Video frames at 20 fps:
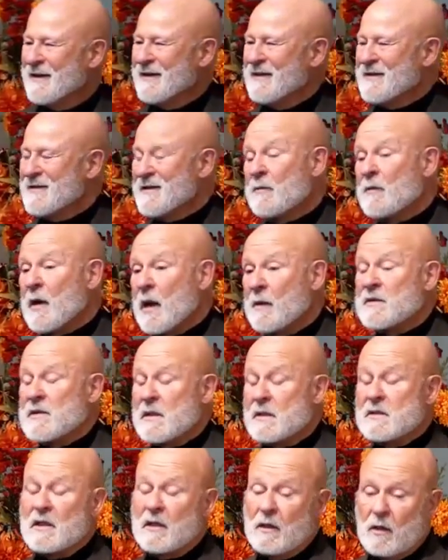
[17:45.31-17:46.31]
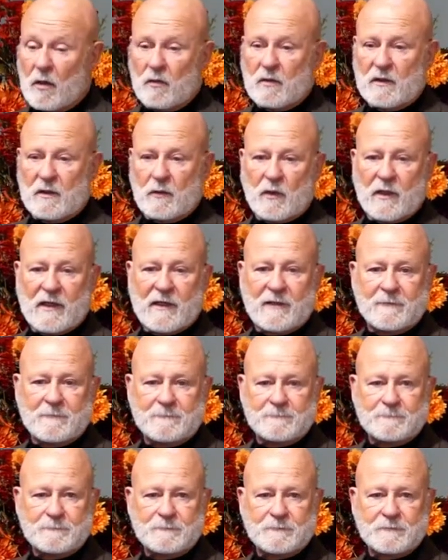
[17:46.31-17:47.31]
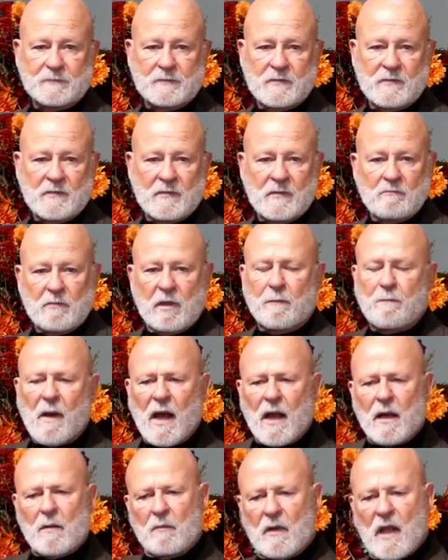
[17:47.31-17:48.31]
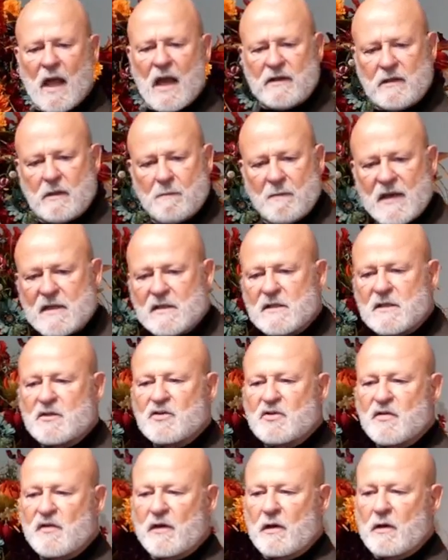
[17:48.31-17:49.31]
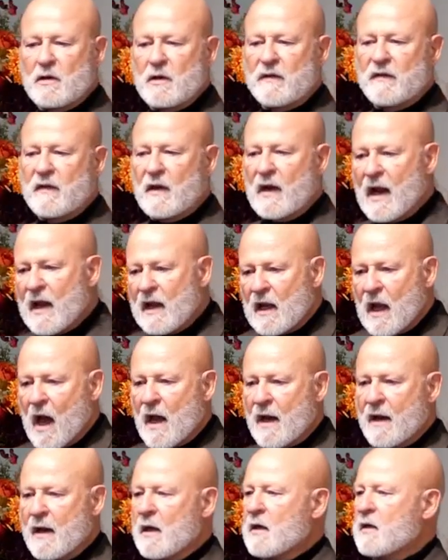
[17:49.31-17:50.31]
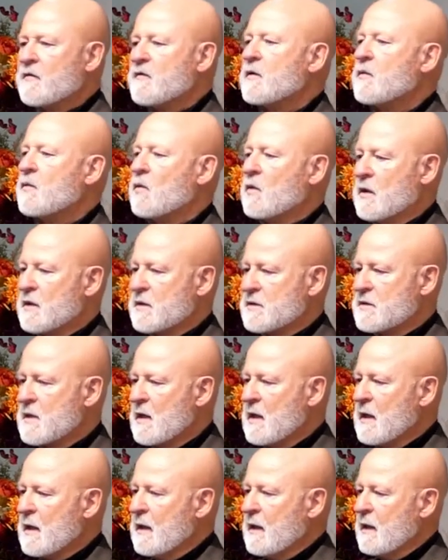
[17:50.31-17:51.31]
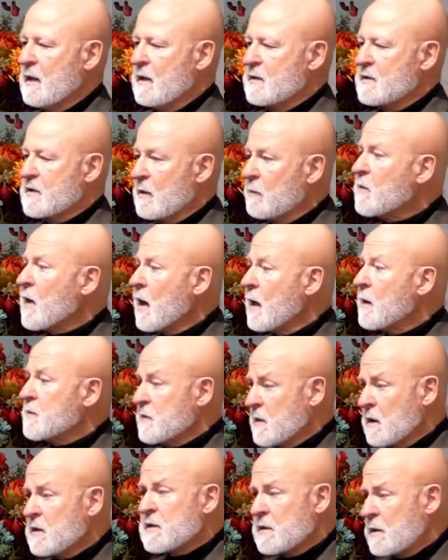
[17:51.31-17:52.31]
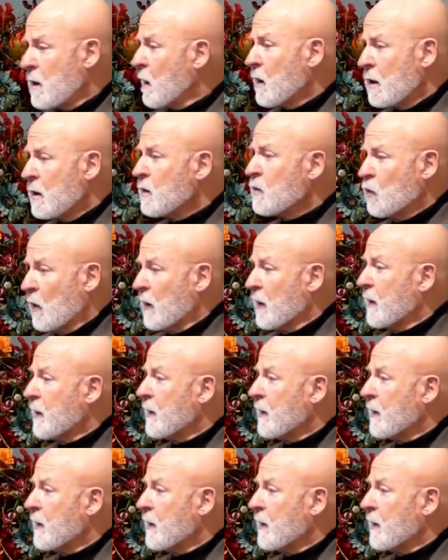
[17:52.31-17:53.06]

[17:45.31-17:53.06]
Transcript: Sometimes it's the only way. But bottom line, the message therein that I got out of it was sometimes it's the hard way.